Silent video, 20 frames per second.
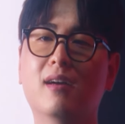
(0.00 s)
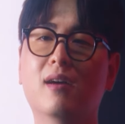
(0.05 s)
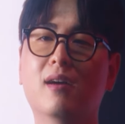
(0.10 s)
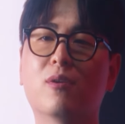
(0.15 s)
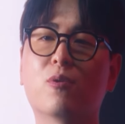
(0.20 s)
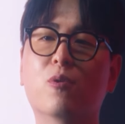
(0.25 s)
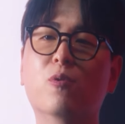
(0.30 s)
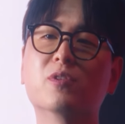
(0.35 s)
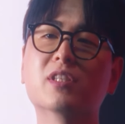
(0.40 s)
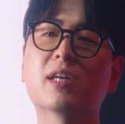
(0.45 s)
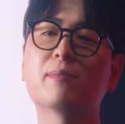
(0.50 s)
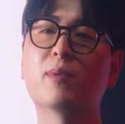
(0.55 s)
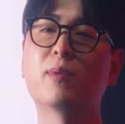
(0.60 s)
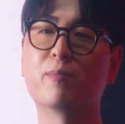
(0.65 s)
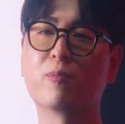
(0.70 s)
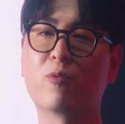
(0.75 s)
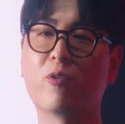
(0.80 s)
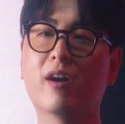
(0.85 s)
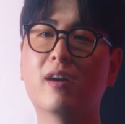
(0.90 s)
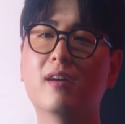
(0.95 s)
to see to the
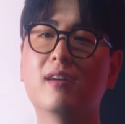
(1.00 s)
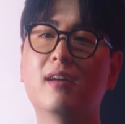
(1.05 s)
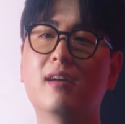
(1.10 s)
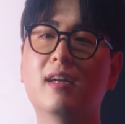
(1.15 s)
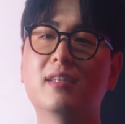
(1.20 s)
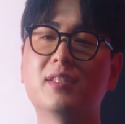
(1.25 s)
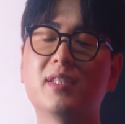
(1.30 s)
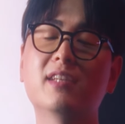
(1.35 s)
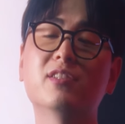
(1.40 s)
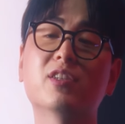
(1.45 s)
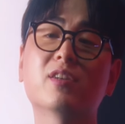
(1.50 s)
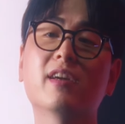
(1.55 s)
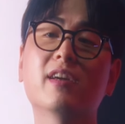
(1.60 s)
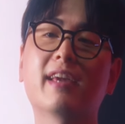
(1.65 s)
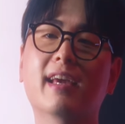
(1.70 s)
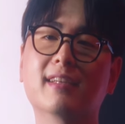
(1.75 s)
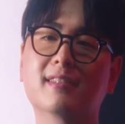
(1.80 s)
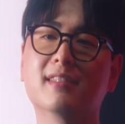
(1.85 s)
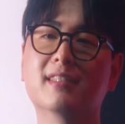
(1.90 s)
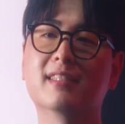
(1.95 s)
endgame of the first
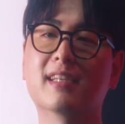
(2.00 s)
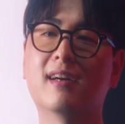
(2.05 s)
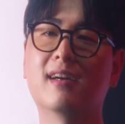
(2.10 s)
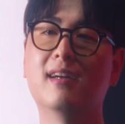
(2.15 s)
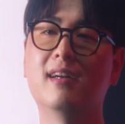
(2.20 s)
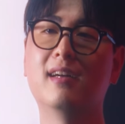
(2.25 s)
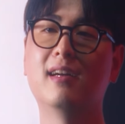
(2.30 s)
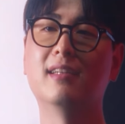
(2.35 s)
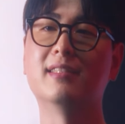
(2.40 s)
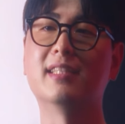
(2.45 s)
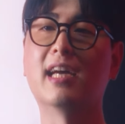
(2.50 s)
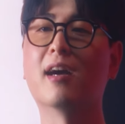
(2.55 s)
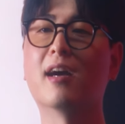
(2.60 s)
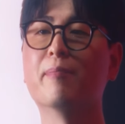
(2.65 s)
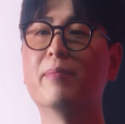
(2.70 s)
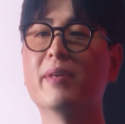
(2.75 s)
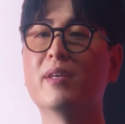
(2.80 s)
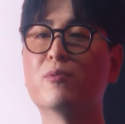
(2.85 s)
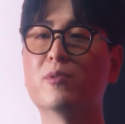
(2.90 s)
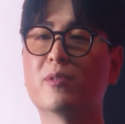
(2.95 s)
Descendant?
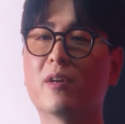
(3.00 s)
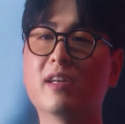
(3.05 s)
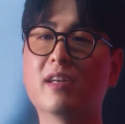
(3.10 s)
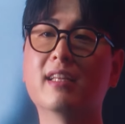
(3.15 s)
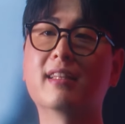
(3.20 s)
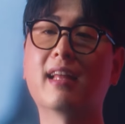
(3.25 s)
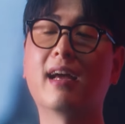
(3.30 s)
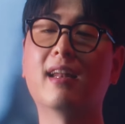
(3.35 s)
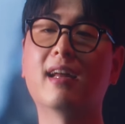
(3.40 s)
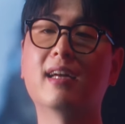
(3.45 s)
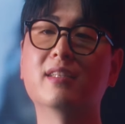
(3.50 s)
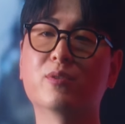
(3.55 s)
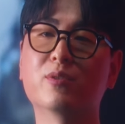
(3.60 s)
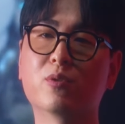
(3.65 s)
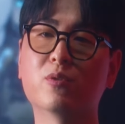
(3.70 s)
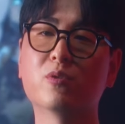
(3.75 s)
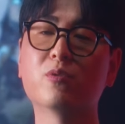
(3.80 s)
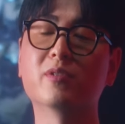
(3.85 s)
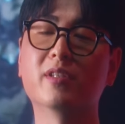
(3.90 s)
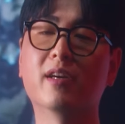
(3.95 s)
Thank you very
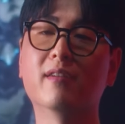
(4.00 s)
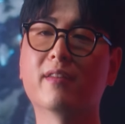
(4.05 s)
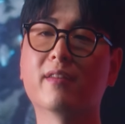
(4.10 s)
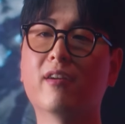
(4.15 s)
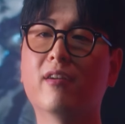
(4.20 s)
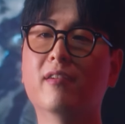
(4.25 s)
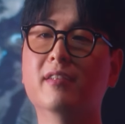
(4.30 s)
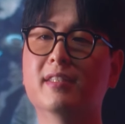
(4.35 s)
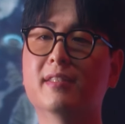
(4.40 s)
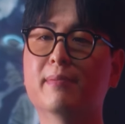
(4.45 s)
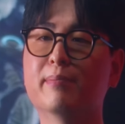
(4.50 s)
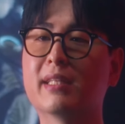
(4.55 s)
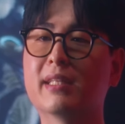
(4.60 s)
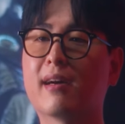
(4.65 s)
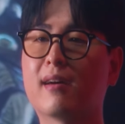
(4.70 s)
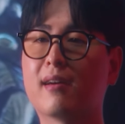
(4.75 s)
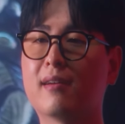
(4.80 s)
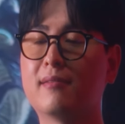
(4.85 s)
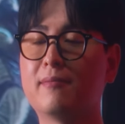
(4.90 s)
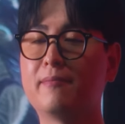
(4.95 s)
much for making it this
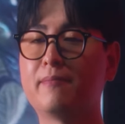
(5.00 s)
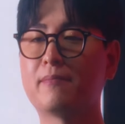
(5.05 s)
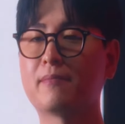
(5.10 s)
far.